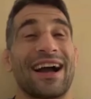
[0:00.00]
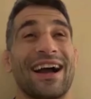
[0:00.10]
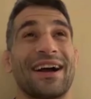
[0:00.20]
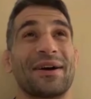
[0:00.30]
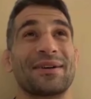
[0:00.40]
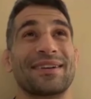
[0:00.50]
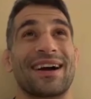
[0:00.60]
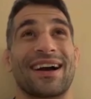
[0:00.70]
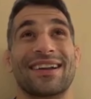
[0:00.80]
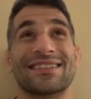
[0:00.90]

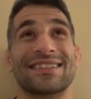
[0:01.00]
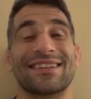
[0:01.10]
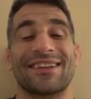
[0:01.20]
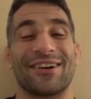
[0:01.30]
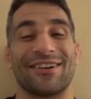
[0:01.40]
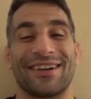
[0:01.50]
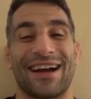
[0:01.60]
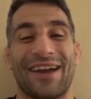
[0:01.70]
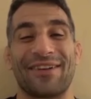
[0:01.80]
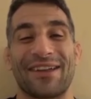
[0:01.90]
Honestly, no.
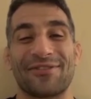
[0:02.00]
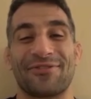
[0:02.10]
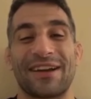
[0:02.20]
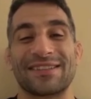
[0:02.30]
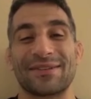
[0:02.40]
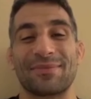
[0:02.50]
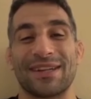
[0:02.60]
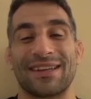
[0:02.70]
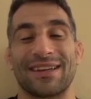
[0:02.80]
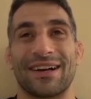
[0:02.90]
I'd rather fight
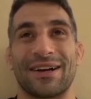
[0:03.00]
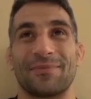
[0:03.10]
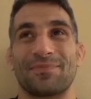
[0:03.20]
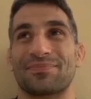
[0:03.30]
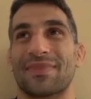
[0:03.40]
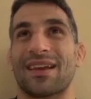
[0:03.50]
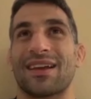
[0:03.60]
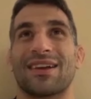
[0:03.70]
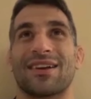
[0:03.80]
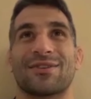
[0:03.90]
somebody
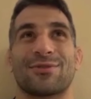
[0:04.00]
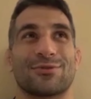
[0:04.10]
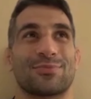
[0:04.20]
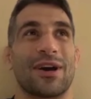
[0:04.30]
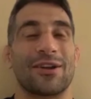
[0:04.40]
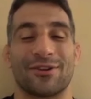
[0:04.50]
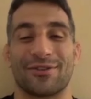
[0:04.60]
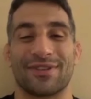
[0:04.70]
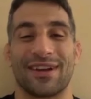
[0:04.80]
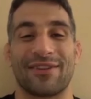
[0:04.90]
who's better.
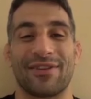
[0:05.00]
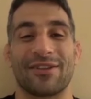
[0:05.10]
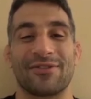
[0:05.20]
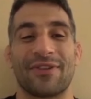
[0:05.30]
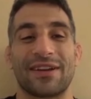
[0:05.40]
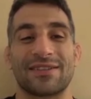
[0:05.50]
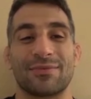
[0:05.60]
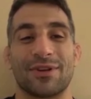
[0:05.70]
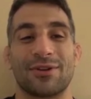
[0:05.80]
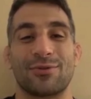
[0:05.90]
I'd rather fight
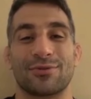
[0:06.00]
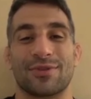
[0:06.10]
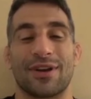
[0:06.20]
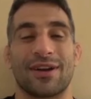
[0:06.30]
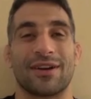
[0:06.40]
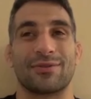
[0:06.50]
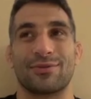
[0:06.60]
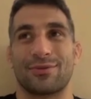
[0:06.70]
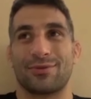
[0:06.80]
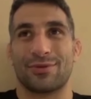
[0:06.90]
somebody who's
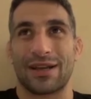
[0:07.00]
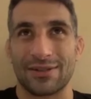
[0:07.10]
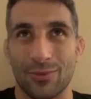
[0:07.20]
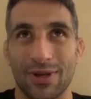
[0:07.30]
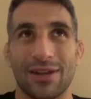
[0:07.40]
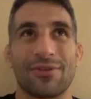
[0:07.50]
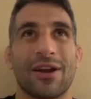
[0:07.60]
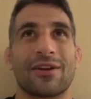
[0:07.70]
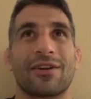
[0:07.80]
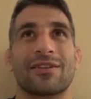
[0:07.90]
who has a winning
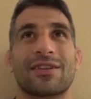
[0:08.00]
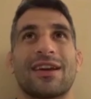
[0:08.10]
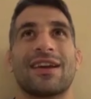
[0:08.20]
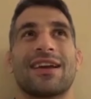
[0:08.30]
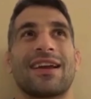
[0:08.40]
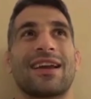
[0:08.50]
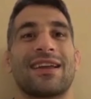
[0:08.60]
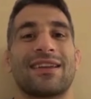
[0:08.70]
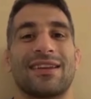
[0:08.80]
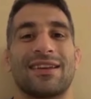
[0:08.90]
record
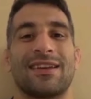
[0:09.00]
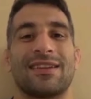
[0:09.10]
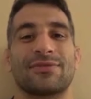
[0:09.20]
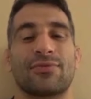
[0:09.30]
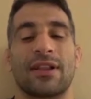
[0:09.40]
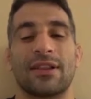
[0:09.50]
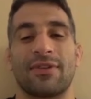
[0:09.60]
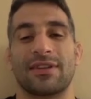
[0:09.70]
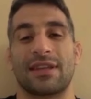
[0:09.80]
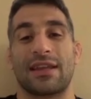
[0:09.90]
and is
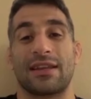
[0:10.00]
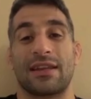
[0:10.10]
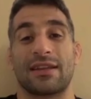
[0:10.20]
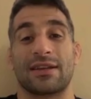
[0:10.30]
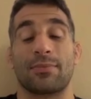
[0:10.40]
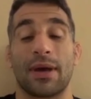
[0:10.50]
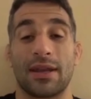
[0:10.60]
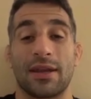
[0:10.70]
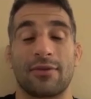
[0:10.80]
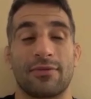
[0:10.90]
relevant and
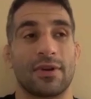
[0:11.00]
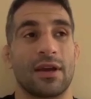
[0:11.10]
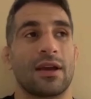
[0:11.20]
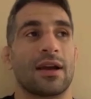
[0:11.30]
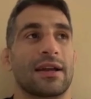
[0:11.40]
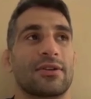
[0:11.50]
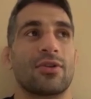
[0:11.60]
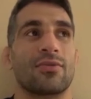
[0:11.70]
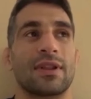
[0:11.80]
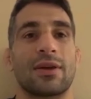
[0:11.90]
competitive. I
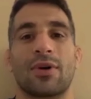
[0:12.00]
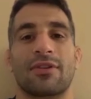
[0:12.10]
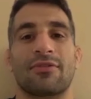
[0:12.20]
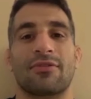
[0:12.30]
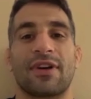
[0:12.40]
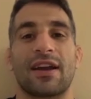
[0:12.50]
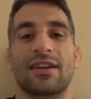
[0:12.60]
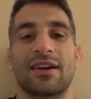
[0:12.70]
don't really want to fight.